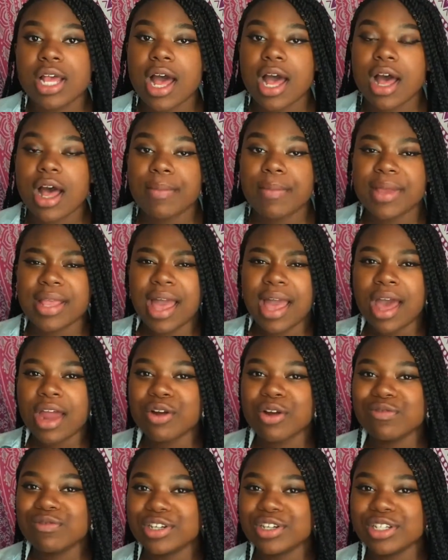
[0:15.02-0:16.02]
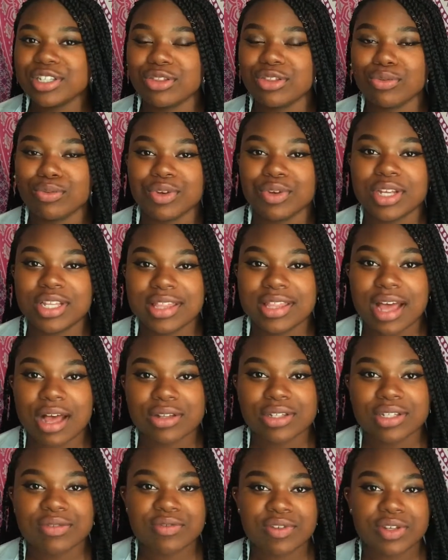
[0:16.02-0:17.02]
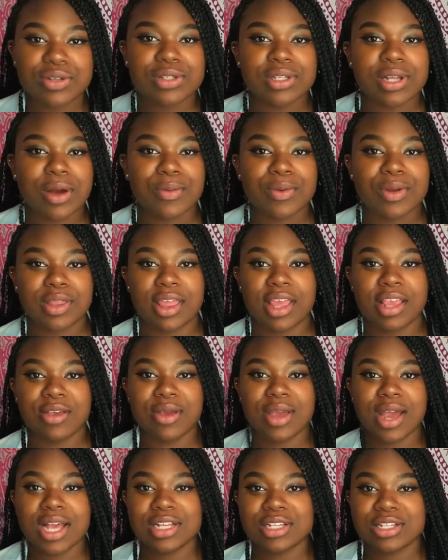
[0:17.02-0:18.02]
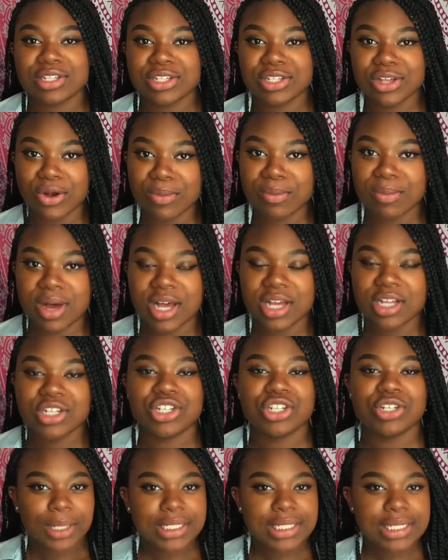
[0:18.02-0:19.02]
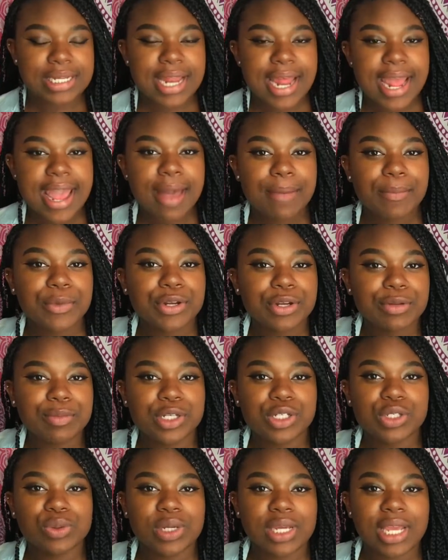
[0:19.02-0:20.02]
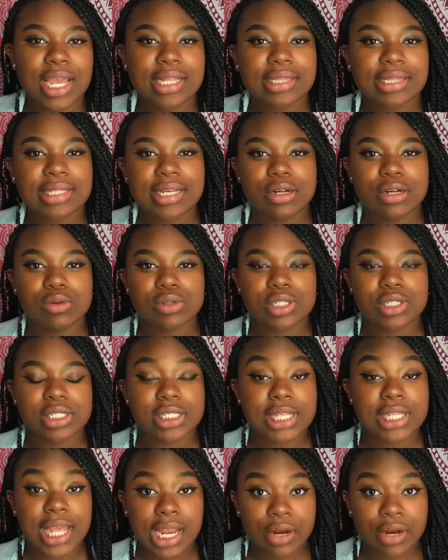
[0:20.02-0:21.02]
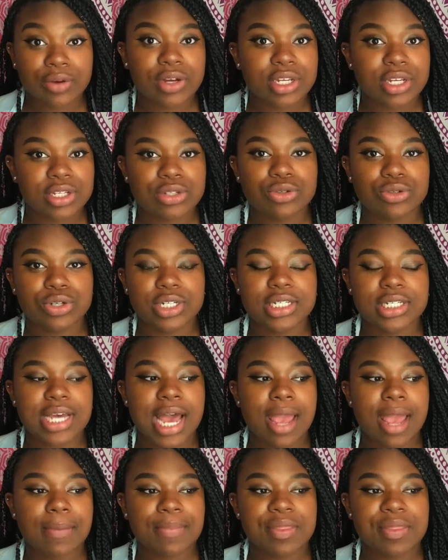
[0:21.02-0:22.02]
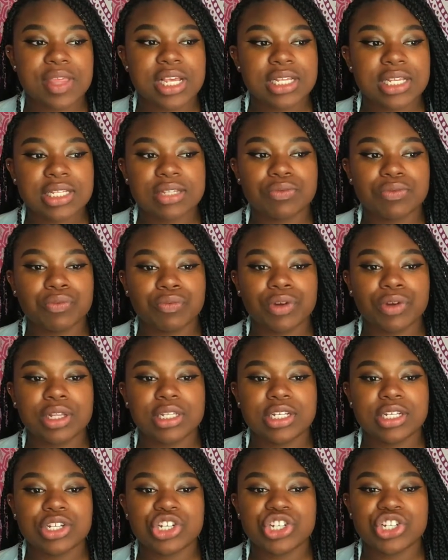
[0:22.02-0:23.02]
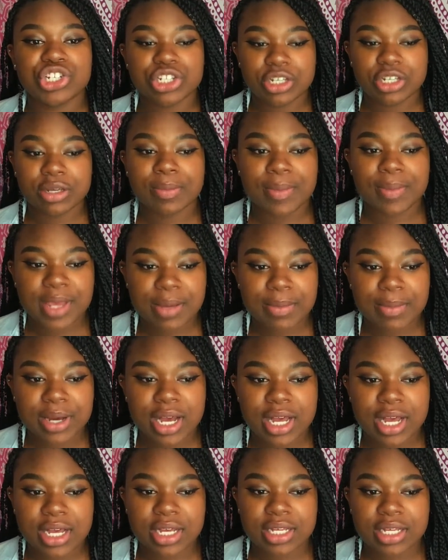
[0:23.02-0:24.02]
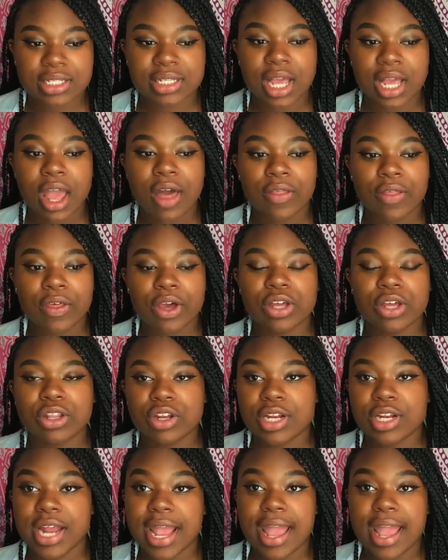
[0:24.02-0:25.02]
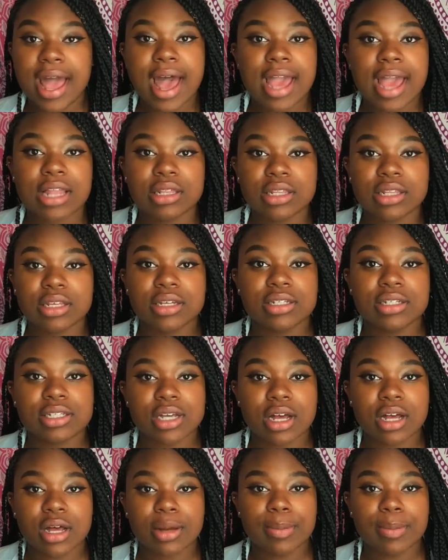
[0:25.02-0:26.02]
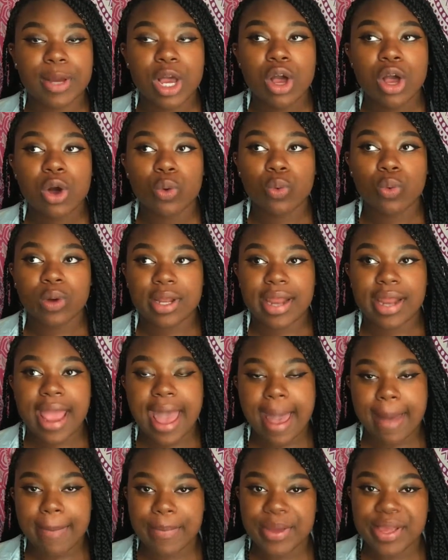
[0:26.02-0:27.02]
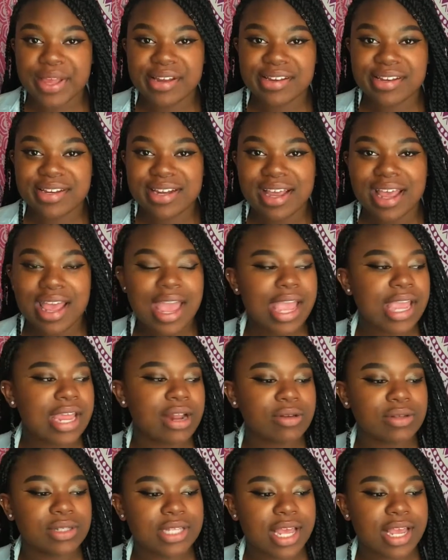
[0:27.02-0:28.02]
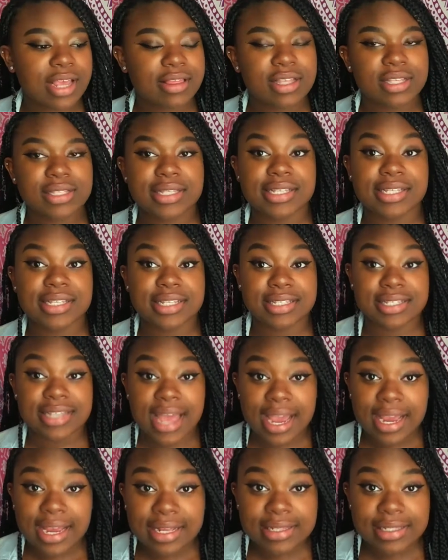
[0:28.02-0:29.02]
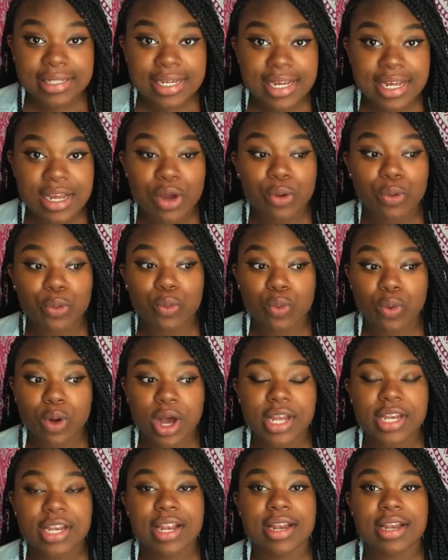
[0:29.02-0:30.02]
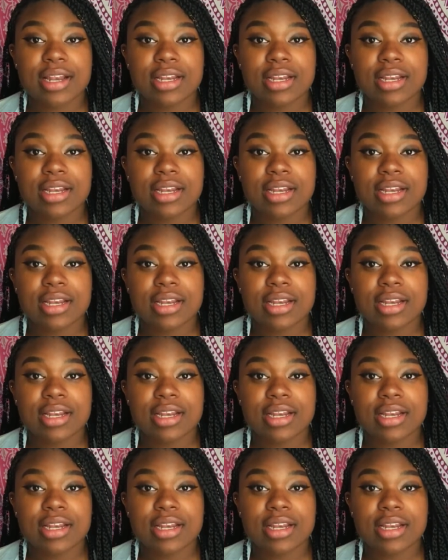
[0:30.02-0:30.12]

It got over 3,000 views, so I want to thank you guys so much. But today I'm going to be doing a little scary story time. This really shook me because the other day I looked up what happened and I was like, this is exactly what